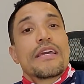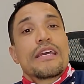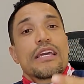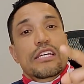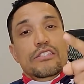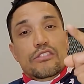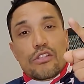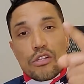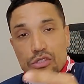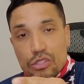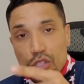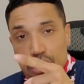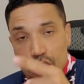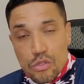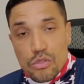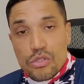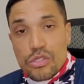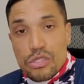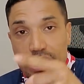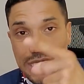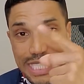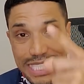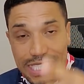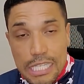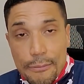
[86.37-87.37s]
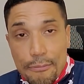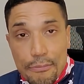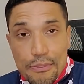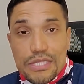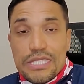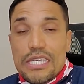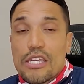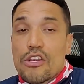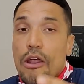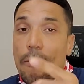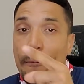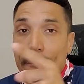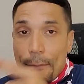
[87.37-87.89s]
as long as you use
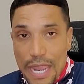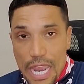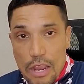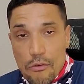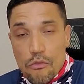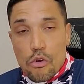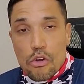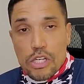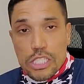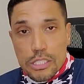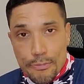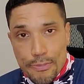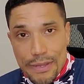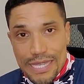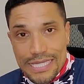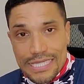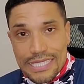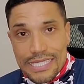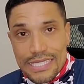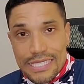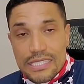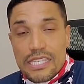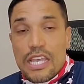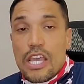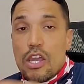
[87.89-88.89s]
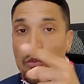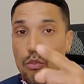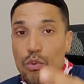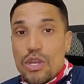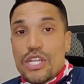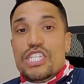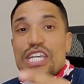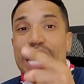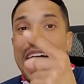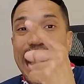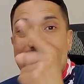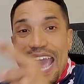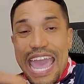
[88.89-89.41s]
60% on payroll expenses,
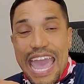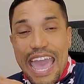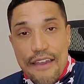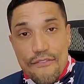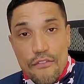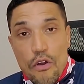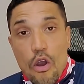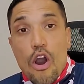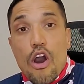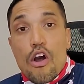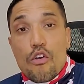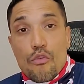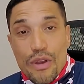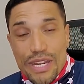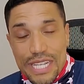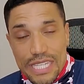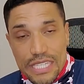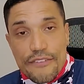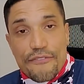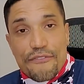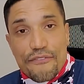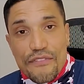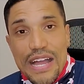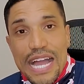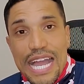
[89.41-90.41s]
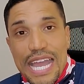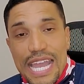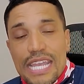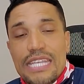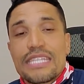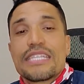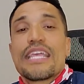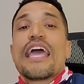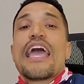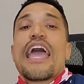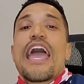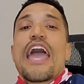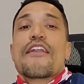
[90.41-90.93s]
which I have already
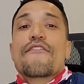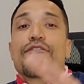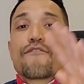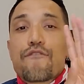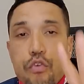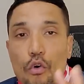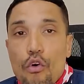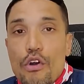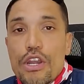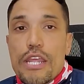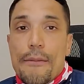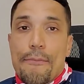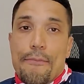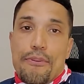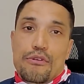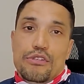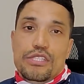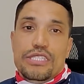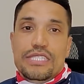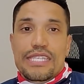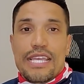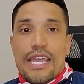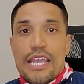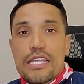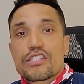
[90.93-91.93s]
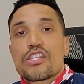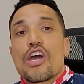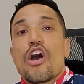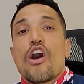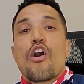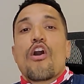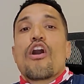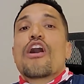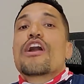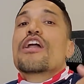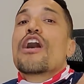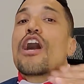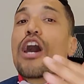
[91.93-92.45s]
defined, and 40%
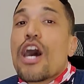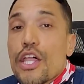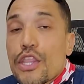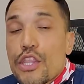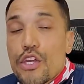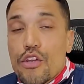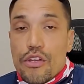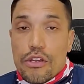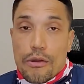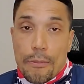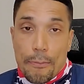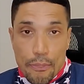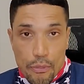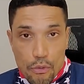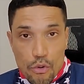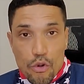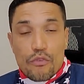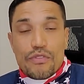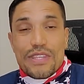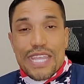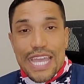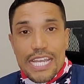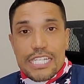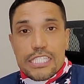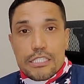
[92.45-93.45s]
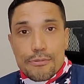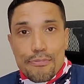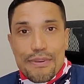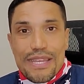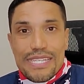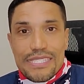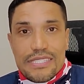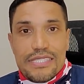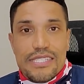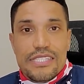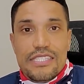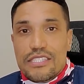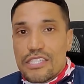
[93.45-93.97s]
on other approved
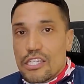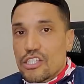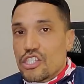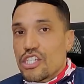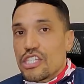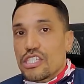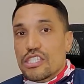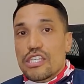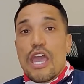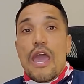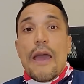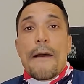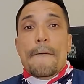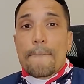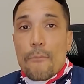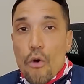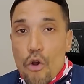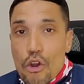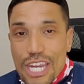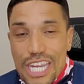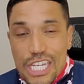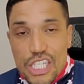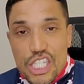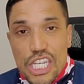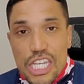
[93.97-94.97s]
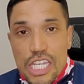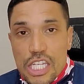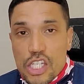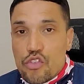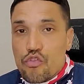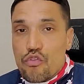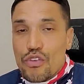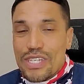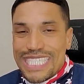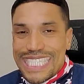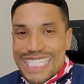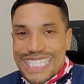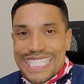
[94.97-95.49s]
expenses, such as mortgage
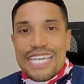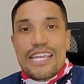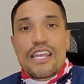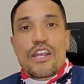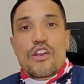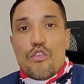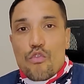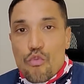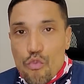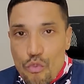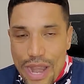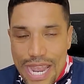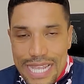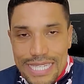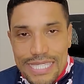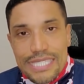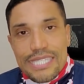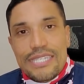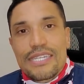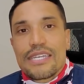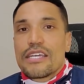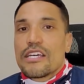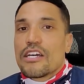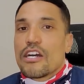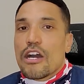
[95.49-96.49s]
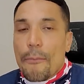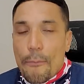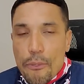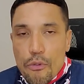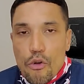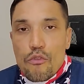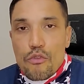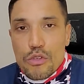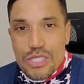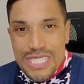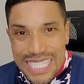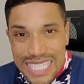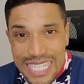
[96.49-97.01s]
interest, rent,
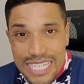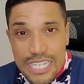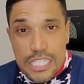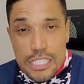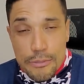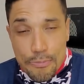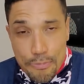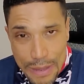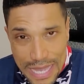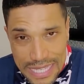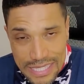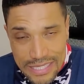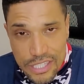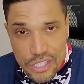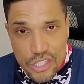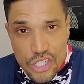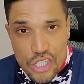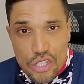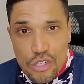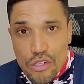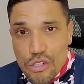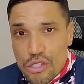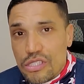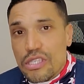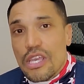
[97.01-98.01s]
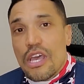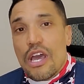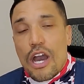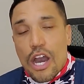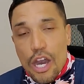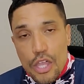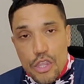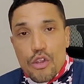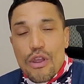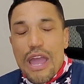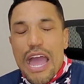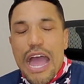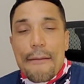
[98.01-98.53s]
approved utility expenditures,
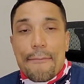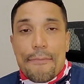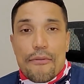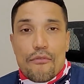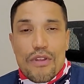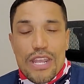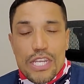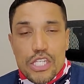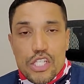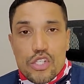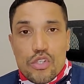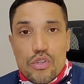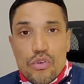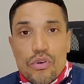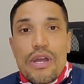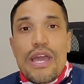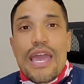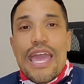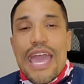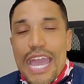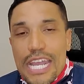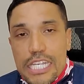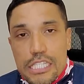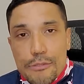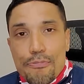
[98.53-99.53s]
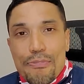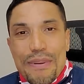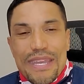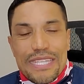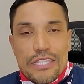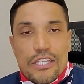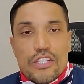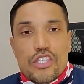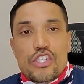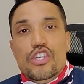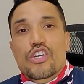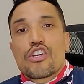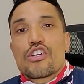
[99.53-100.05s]
other operational
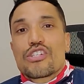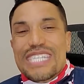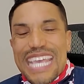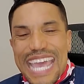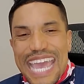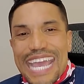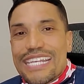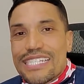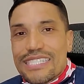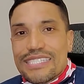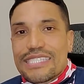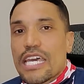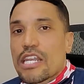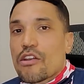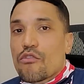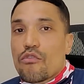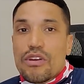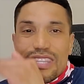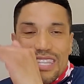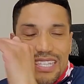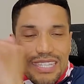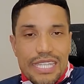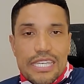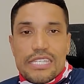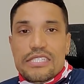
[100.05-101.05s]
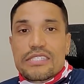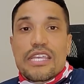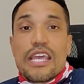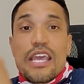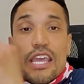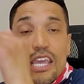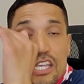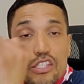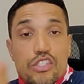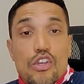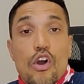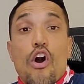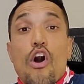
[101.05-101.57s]
expenditures, etc. The list
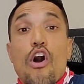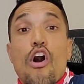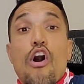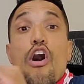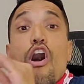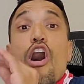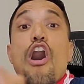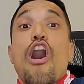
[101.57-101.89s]
is all